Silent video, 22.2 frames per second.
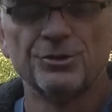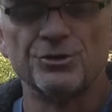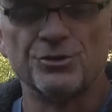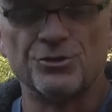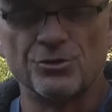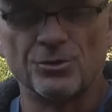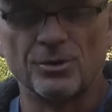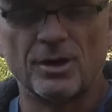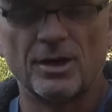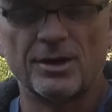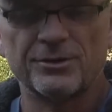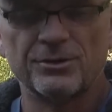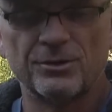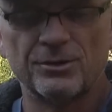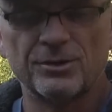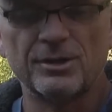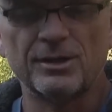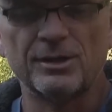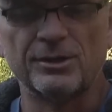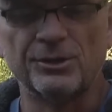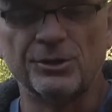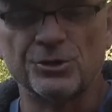draw your own
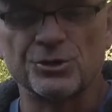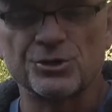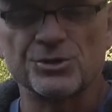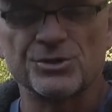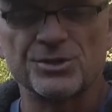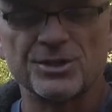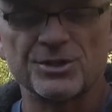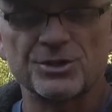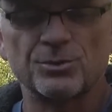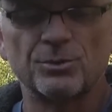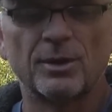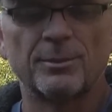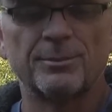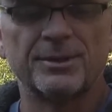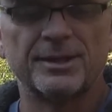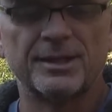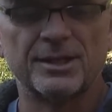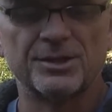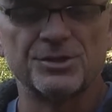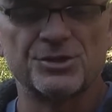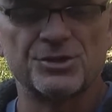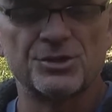conclusions as to what my
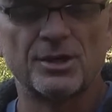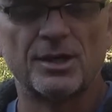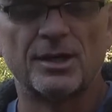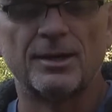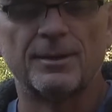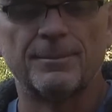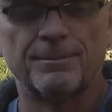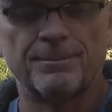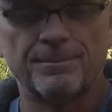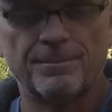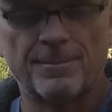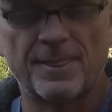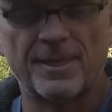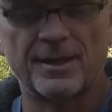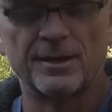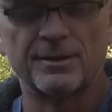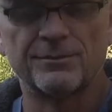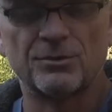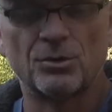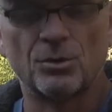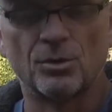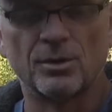dad saw. That,
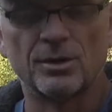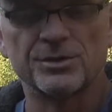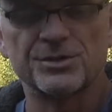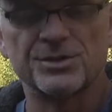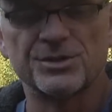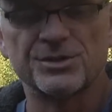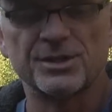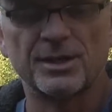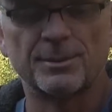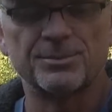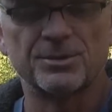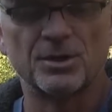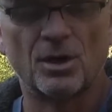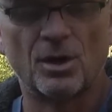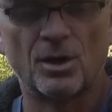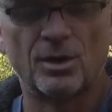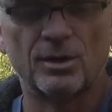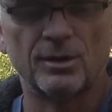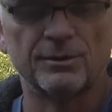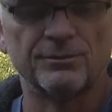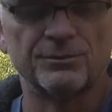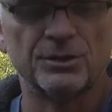of course, is up to
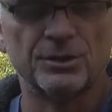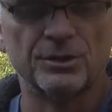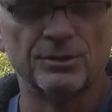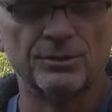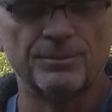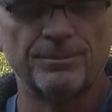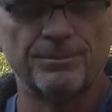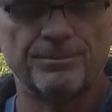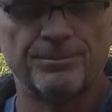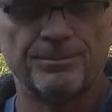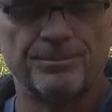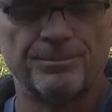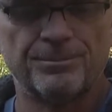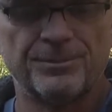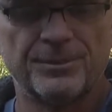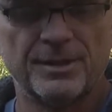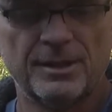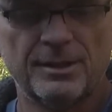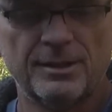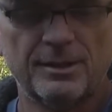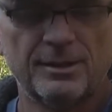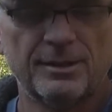all of you.
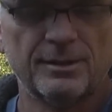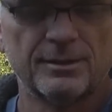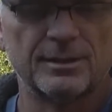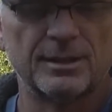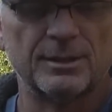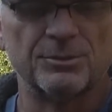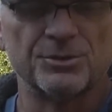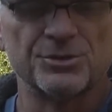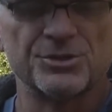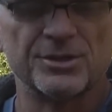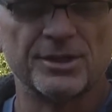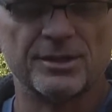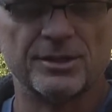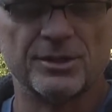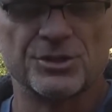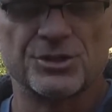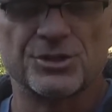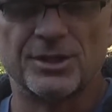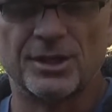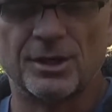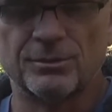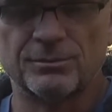I will say
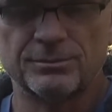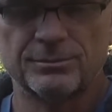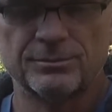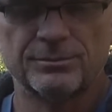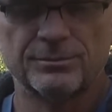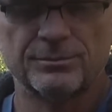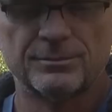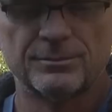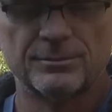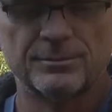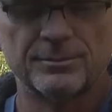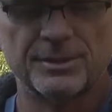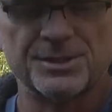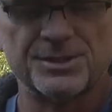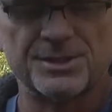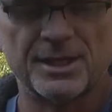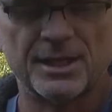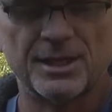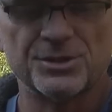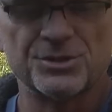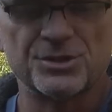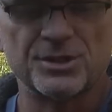this, though. My
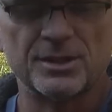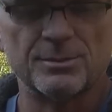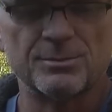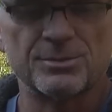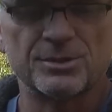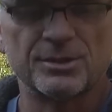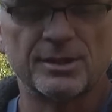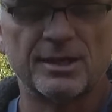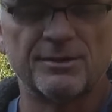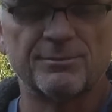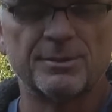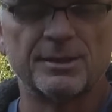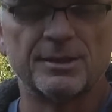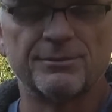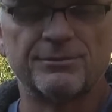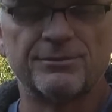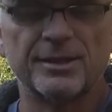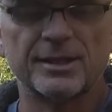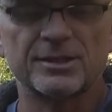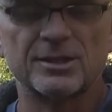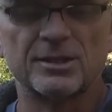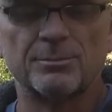dad seems to have been
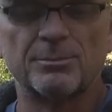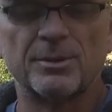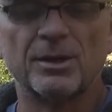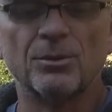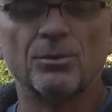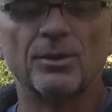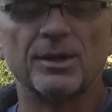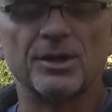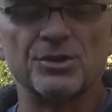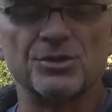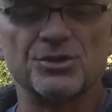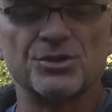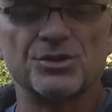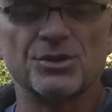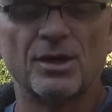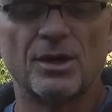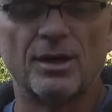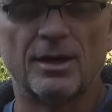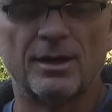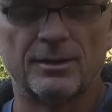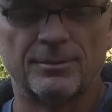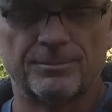affected by what he
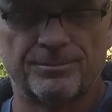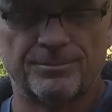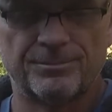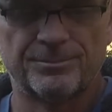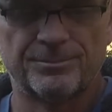saw.